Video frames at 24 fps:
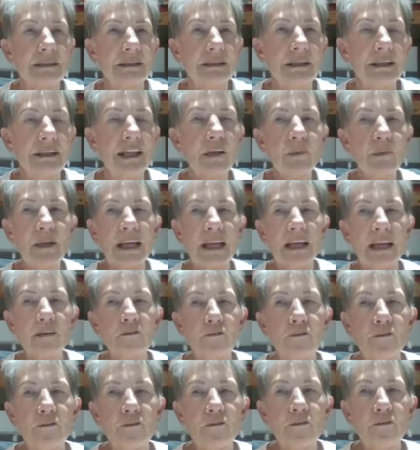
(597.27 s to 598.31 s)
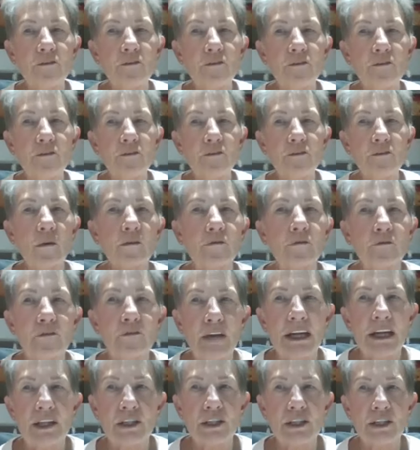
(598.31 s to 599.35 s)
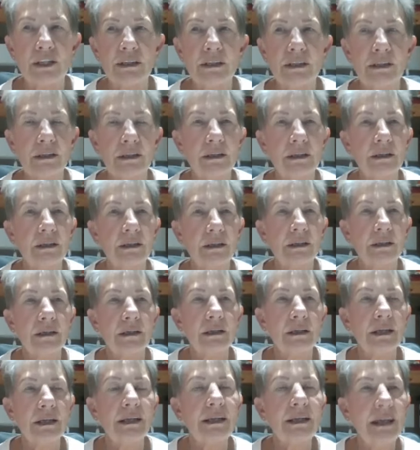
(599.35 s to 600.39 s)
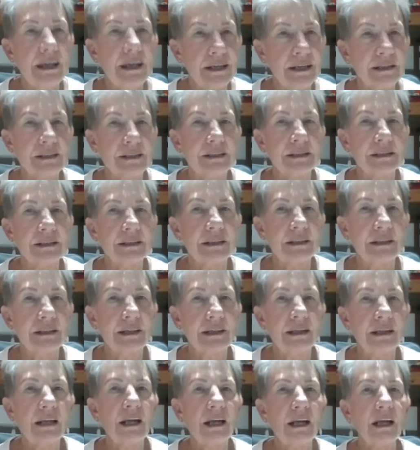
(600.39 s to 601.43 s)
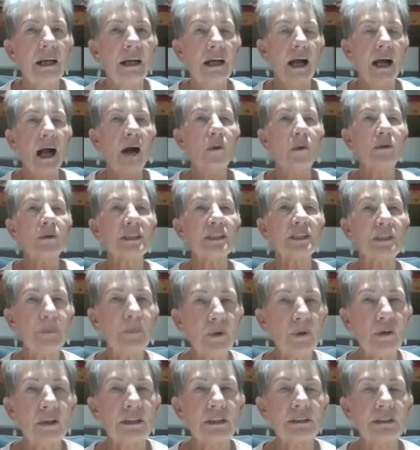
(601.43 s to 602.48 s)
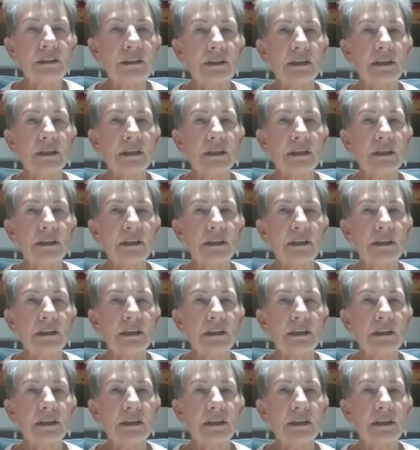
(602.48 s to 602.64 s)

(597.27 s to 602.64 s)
that we can feel with our flesh, yes, our spirit